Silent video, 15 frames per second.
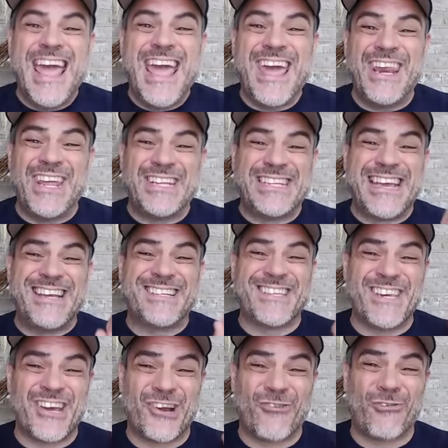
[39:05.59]
And it takes
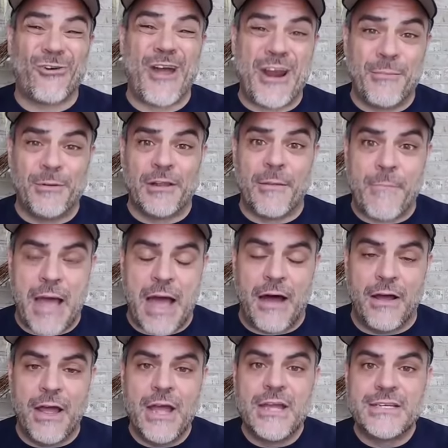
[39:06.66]
an incredible
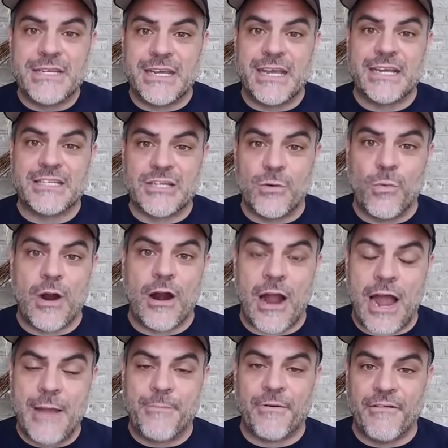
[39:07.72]
amount to get to where
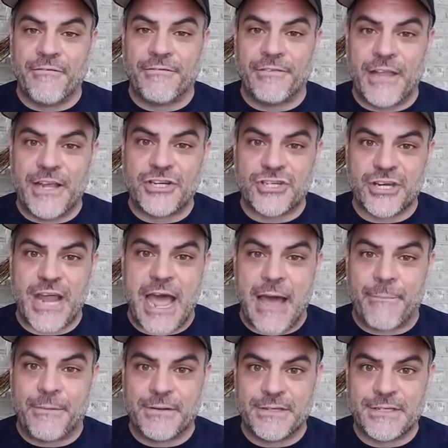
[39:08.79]
hyperinflation
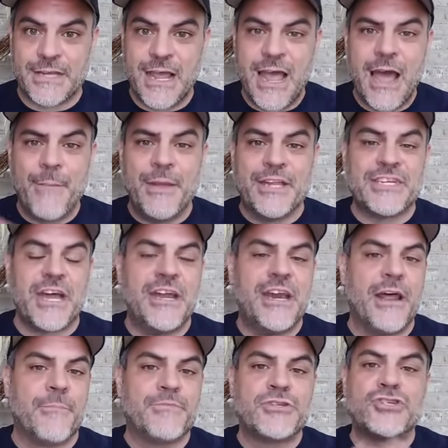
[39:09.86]
happens. I mean, it's an
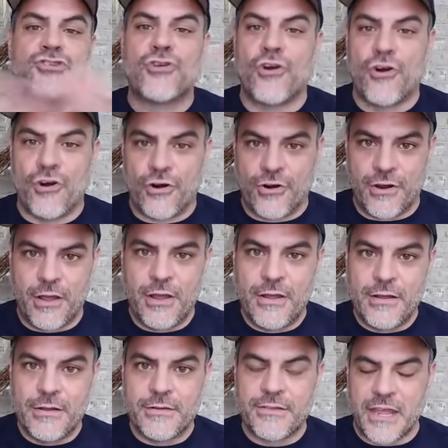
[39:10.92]
absurd
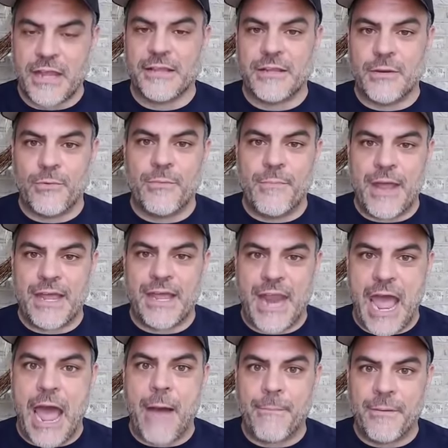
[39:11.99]
thing that would make it
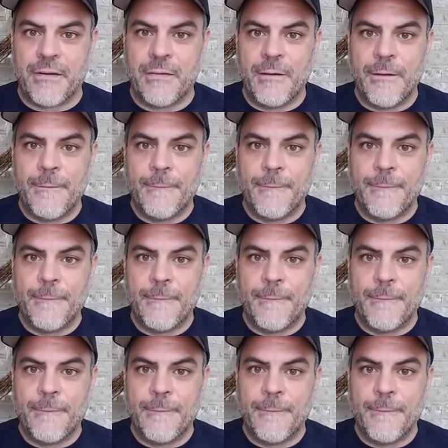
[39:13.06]
happen.